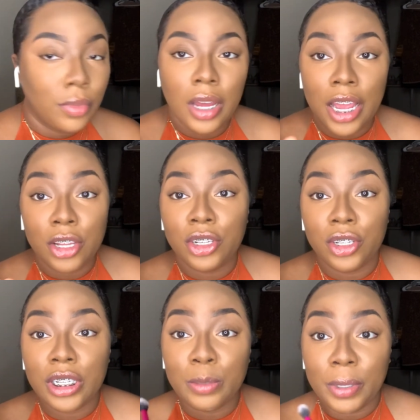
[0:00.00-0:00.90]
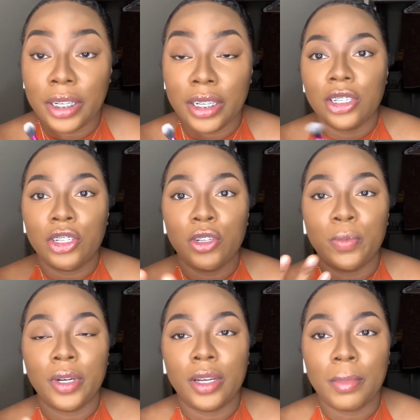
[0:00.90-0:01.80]
I used to use a sponge to
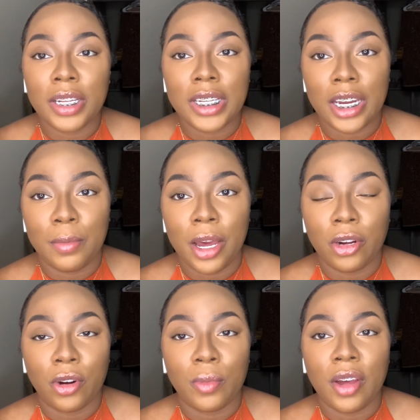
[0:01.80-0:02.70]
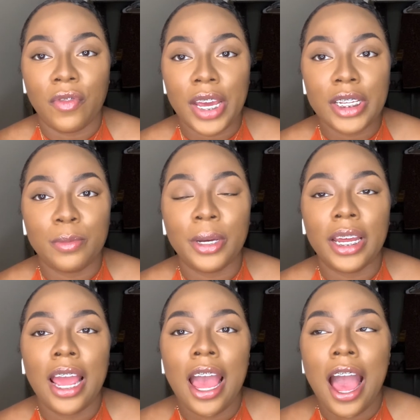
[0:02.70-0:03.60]
put my setting powder on my face, but
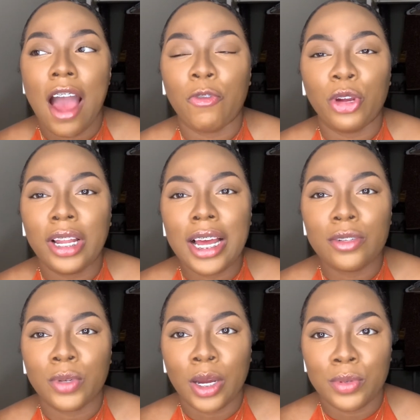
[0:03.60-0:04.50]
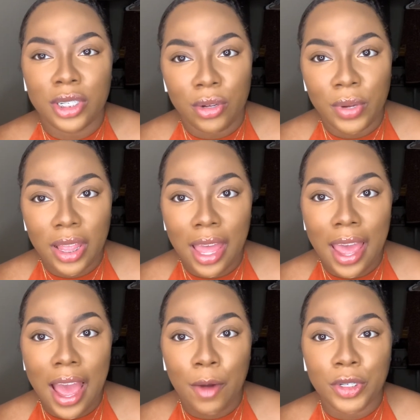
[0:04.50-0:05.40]
I realized when I was doing that,
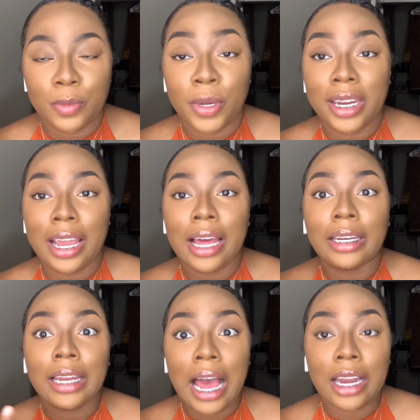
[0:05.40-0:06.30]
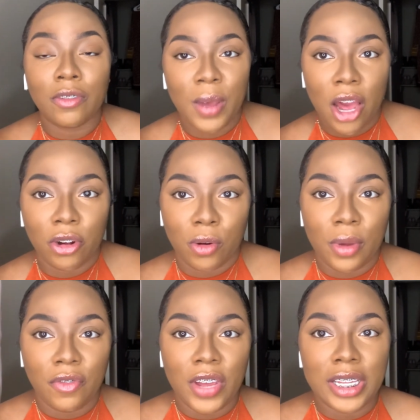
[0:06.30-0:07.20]
I was putting a lot of powder on my
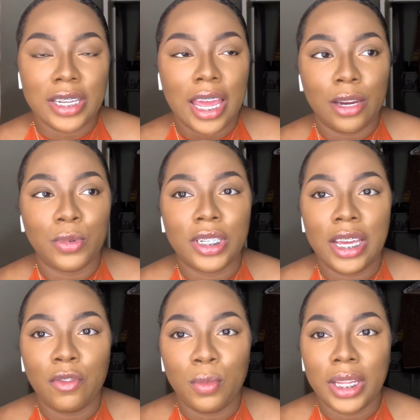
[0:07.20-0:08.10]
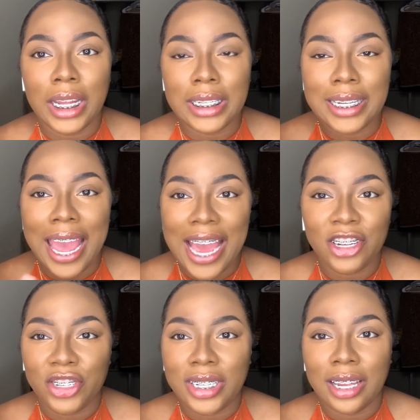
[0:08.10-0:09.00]
face, and it was giving me like this
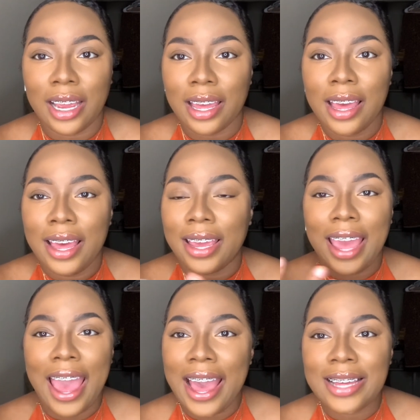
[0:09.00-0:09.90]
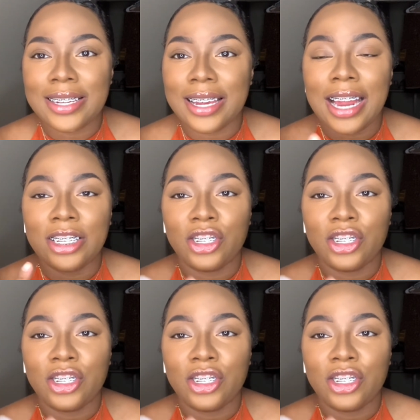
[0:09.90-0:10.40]
ashy like cast that I